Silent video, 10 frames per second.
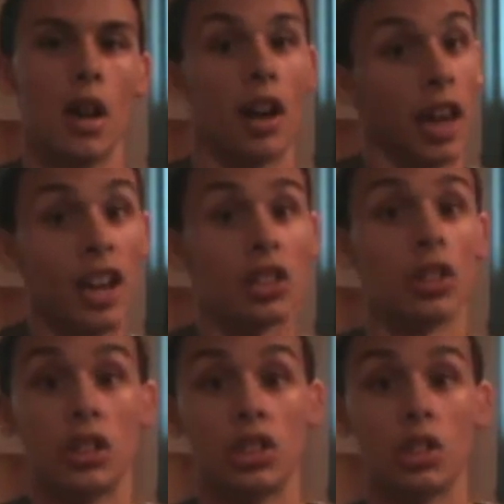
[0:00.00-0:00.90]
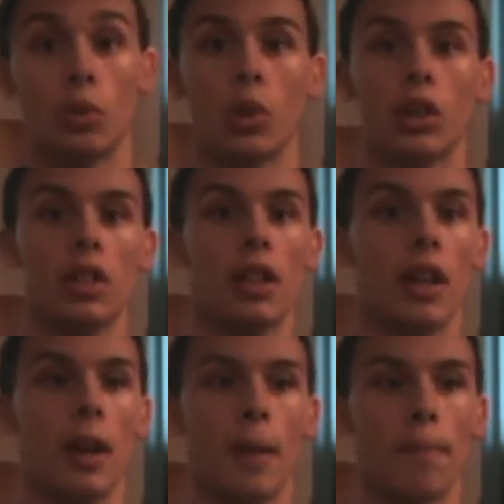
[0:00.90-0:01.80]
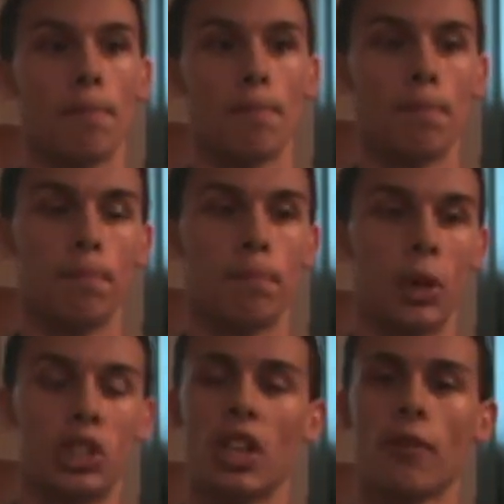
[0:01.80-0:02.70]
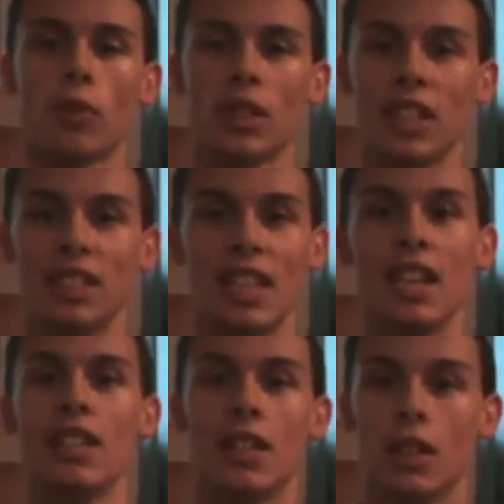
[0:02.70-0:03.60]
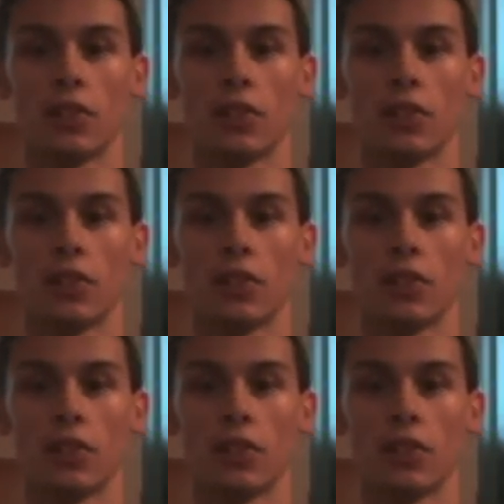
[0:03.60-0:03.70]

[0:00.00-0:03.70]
Occasionally she would, but she never really did.